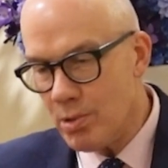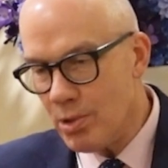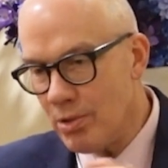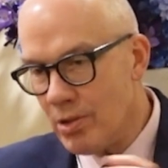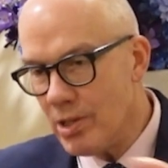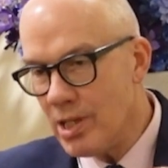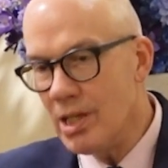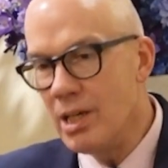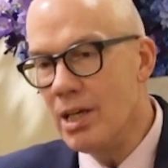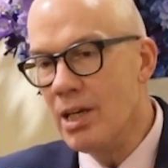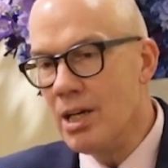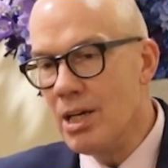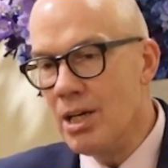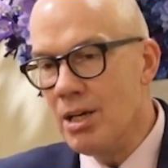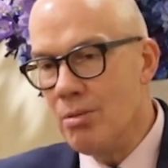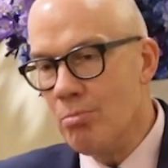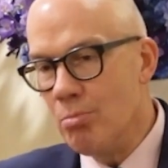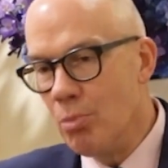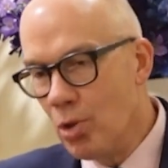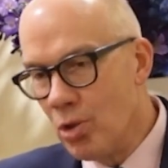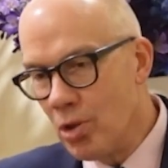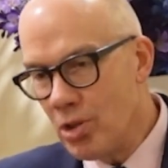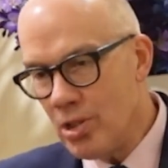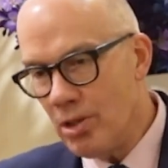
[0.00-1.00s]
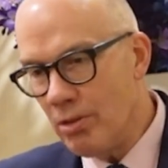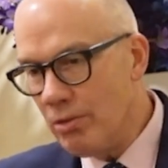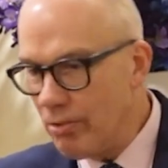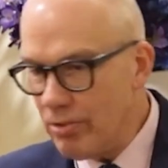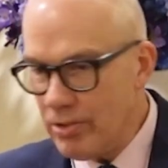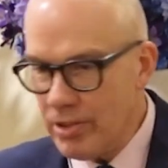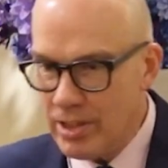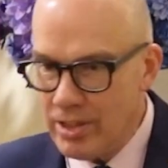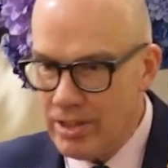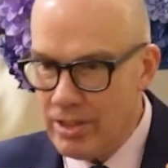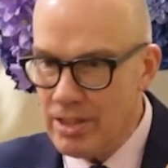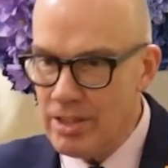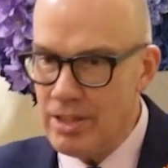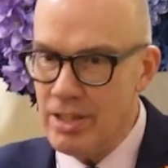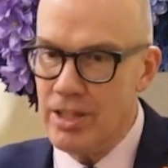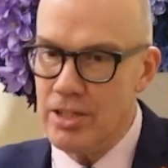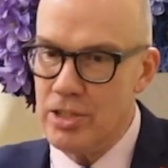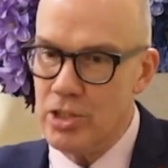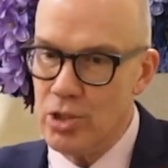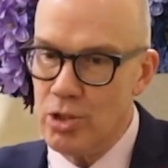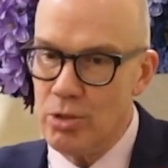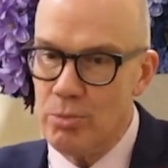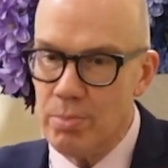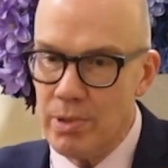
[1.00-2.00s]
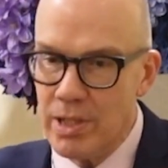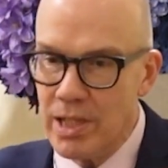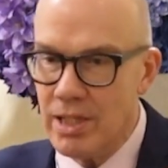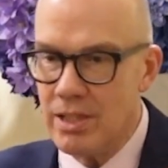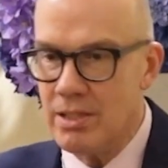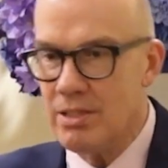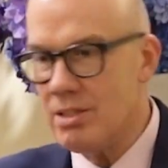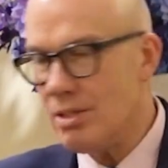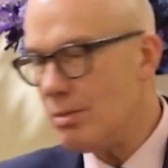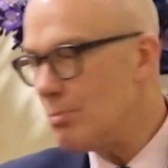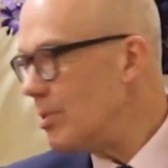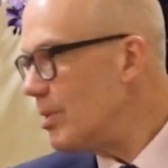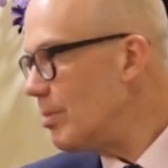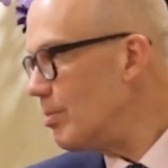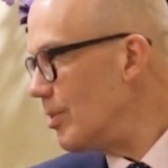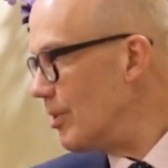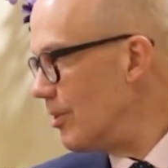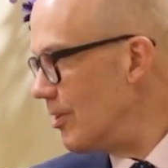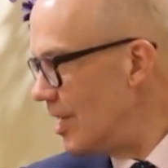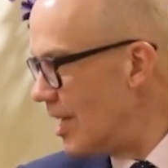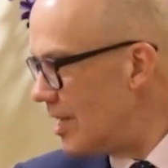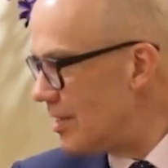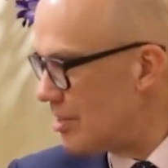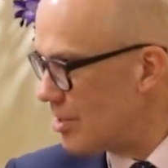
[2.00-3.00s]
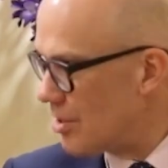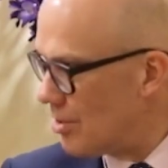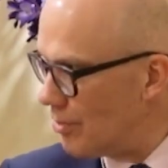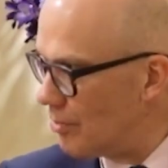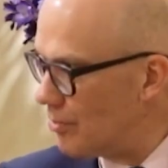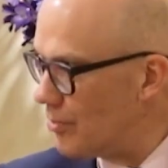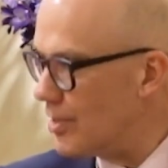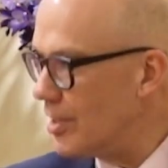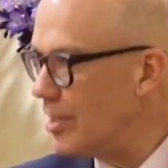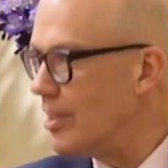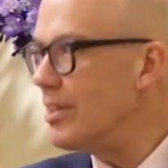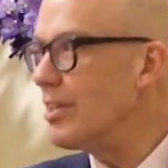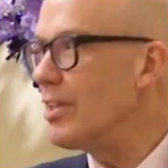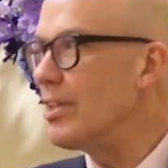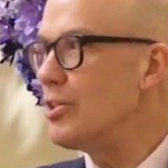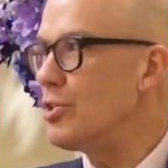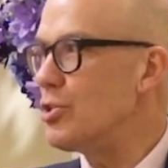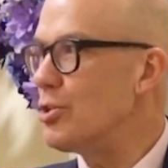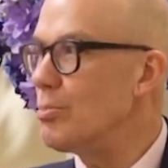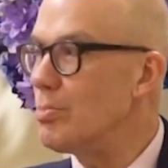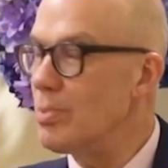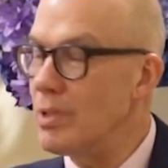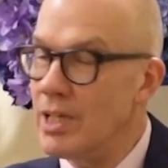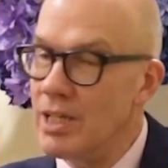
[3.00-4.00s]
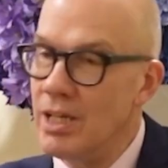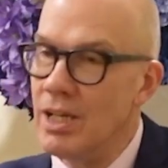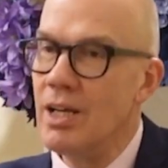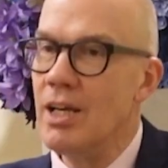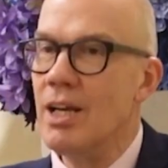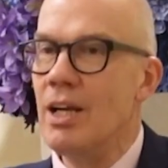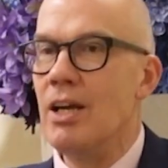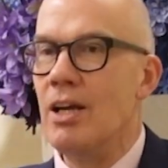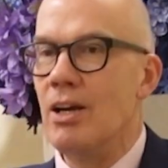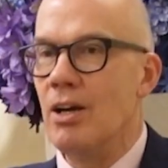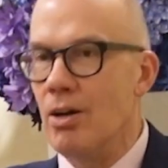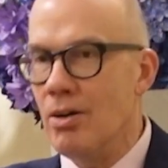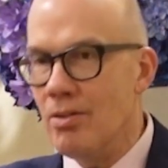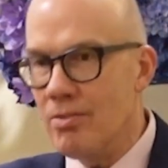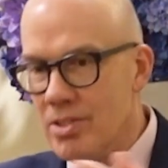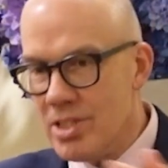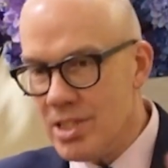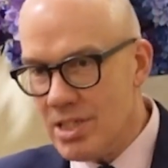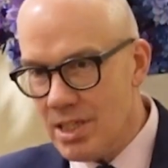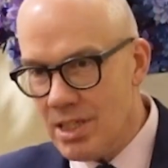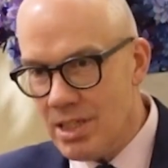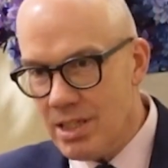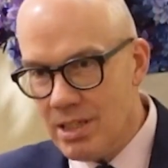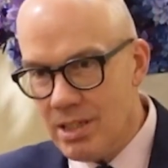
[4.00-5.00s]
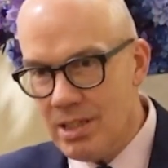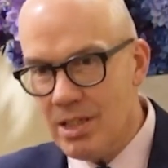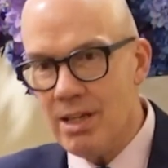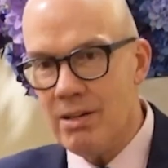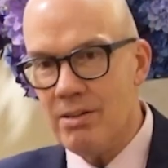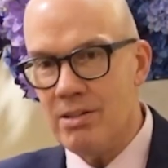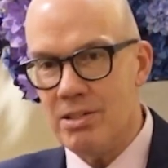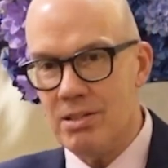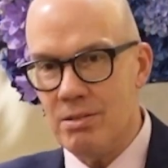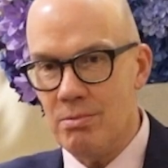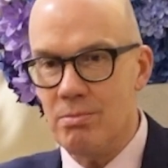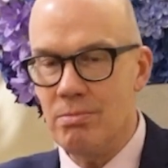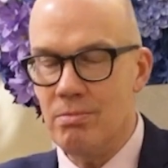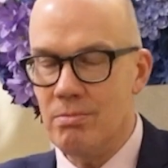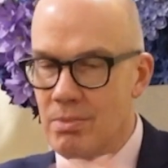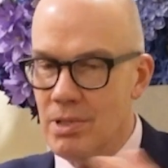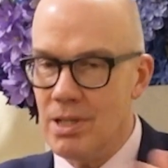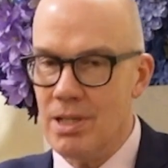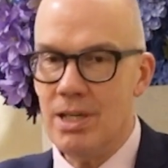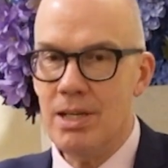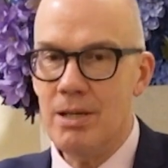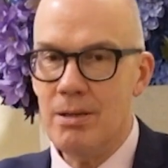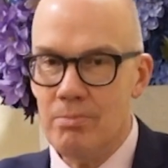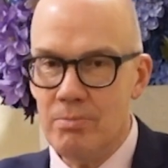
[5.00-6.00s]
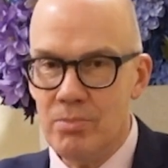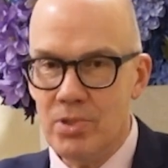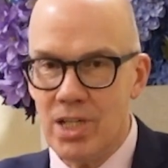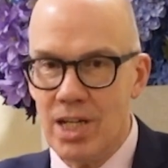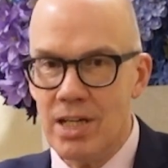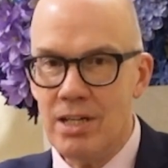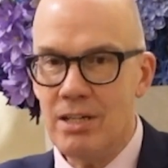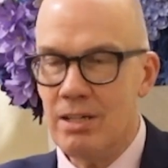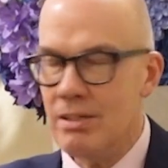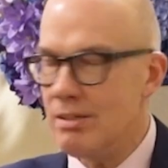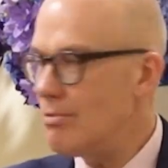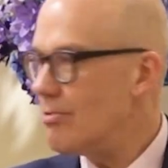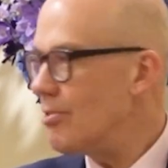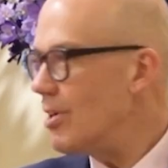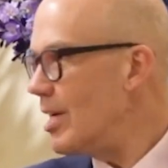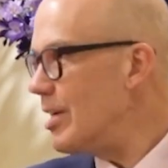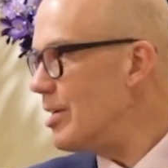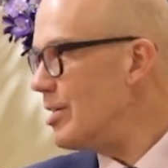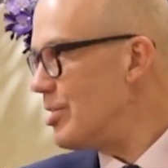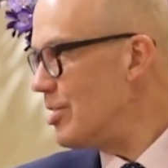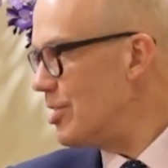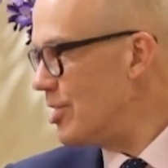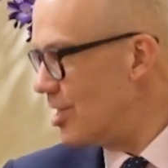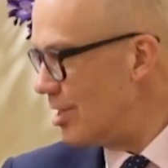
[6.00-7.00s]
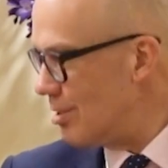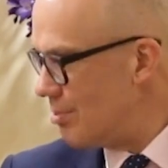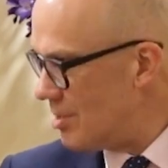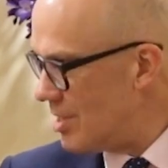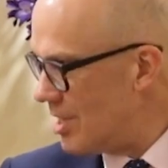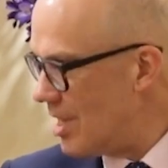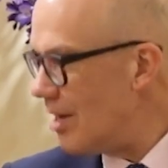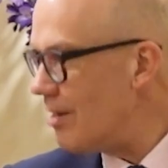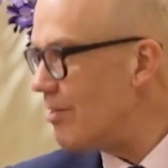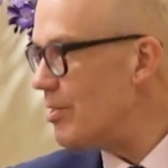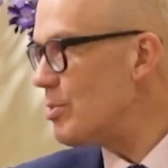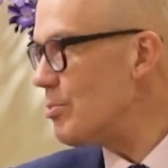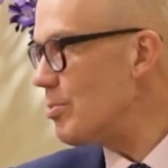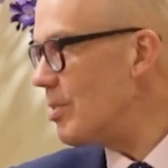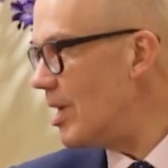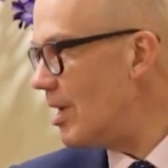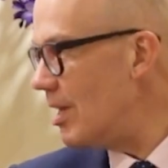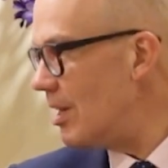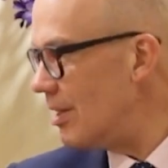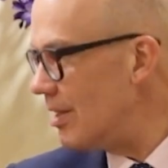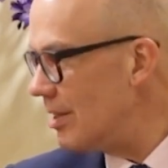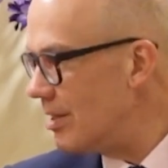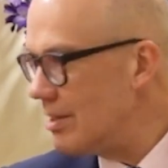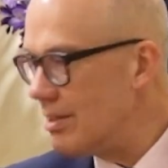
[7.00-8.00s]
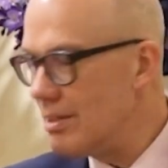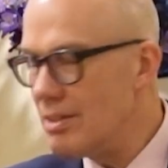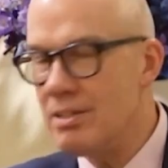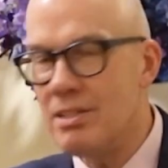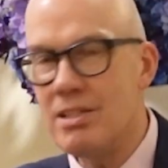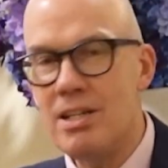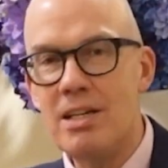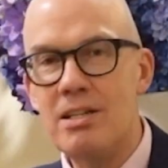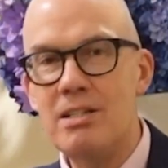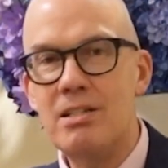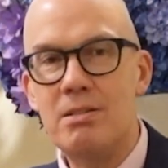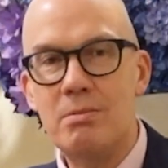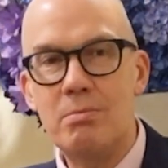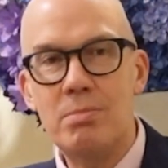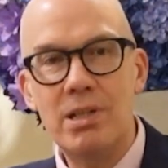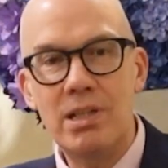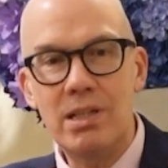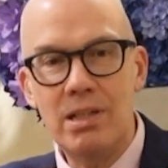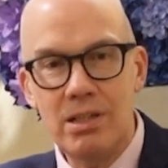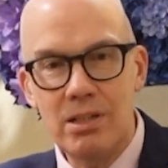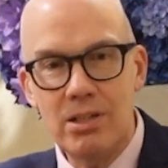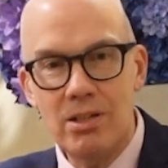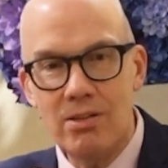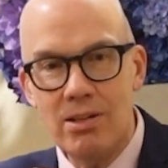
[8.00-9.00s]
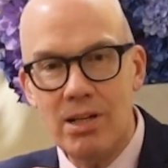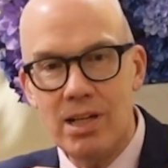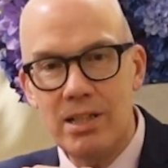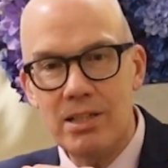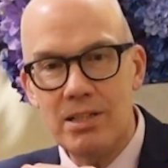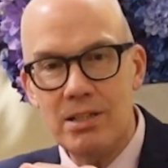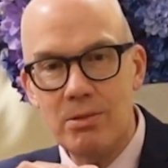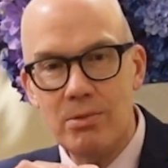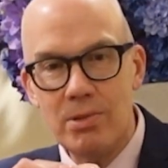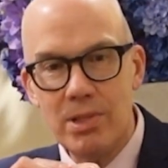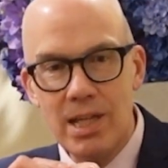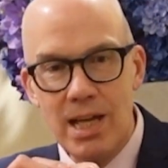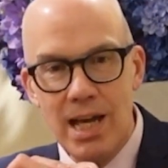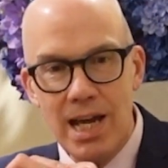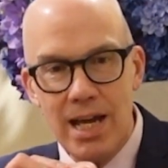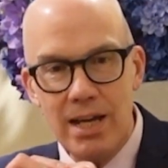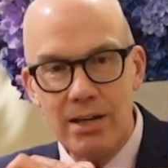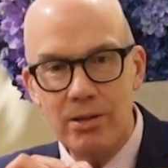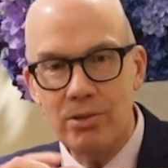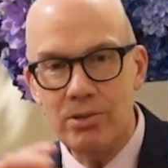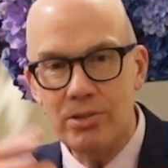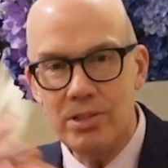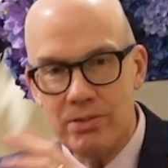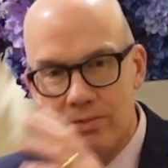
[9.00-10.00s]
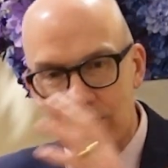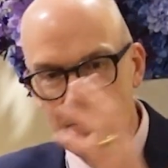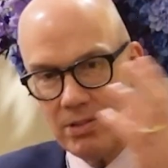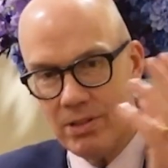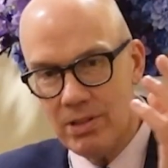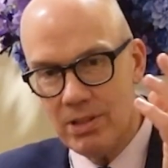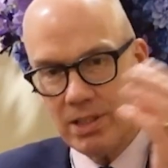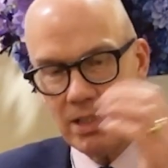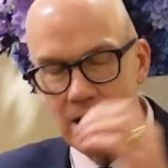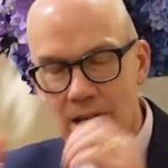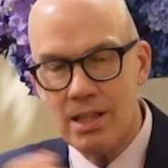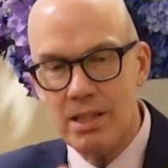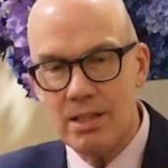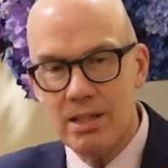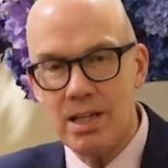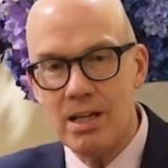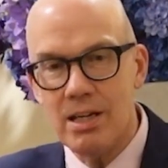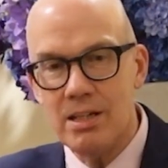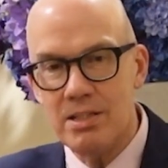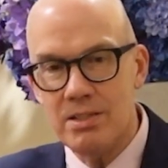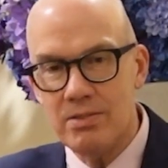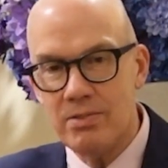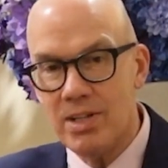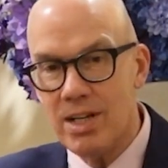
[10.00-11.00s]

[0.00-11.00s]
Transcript: who are more confident than they should be, and some people who are less confident than they should be. Obviously, there are some gender relationships there as well that tend to be correlated with that, or different other kinds of